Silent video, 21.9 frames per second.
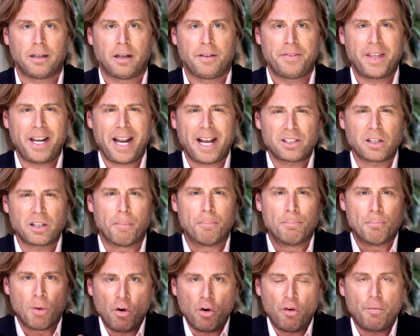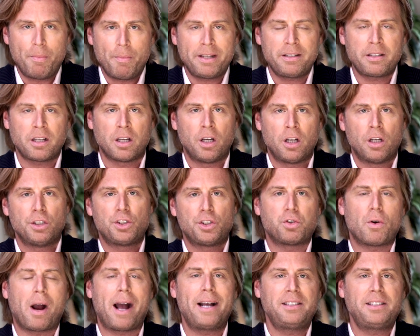that as a movement
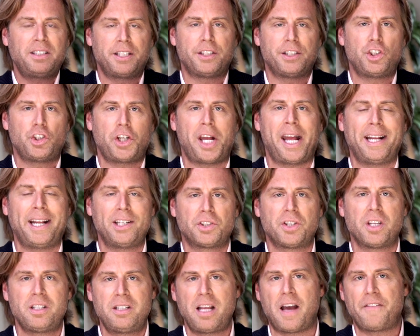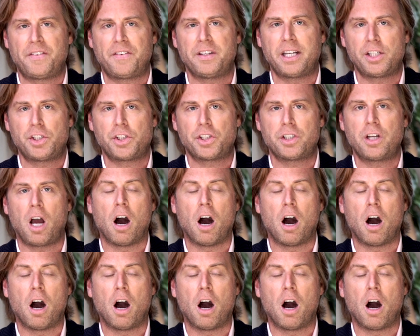tries to change the definition